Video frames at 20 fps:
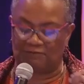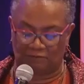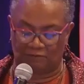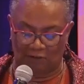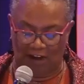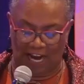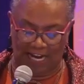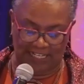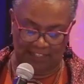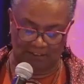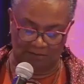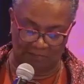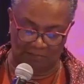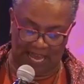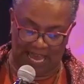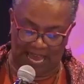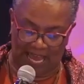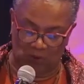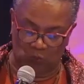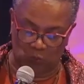frightened
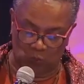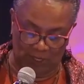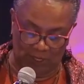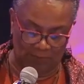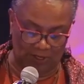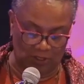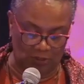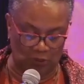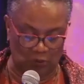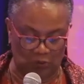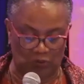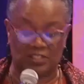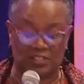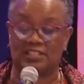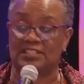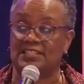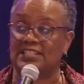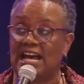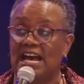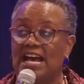by women who
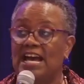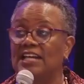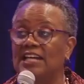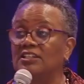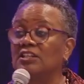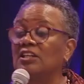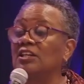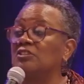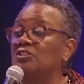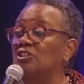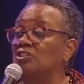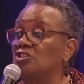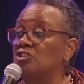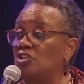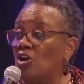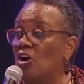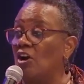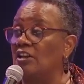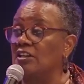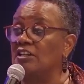decide to
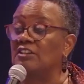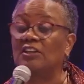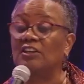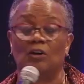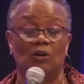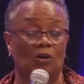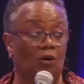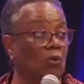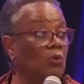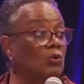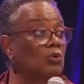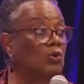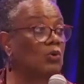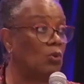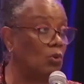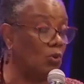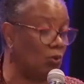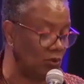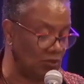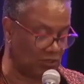chart their own
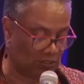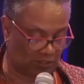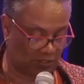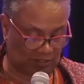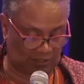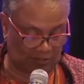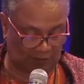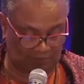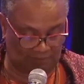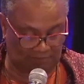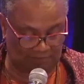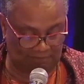course.